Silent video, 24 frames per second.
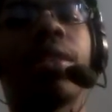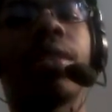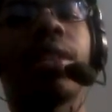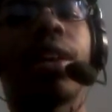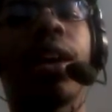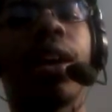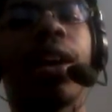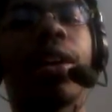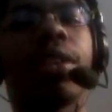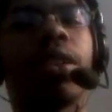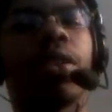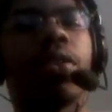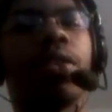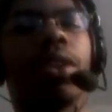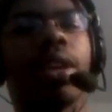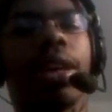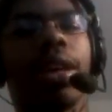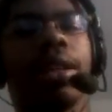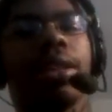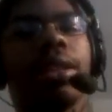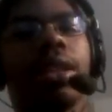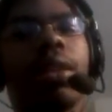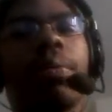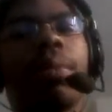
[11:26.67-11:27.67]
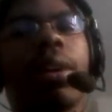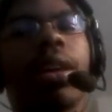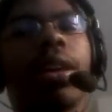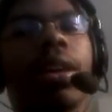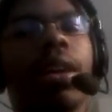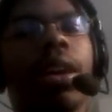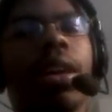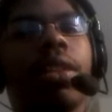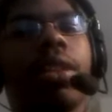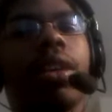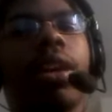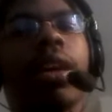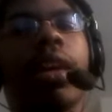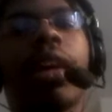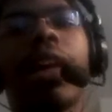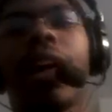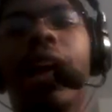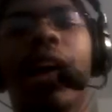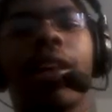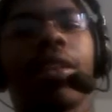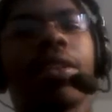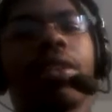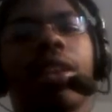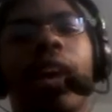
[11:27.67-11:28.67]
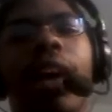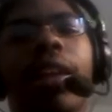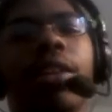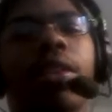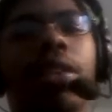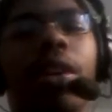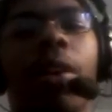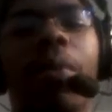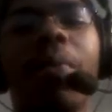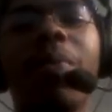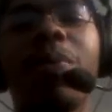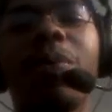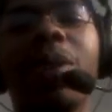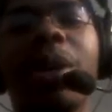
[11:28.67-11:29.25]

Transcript: I don't know. You can't see my other hand. I don't know.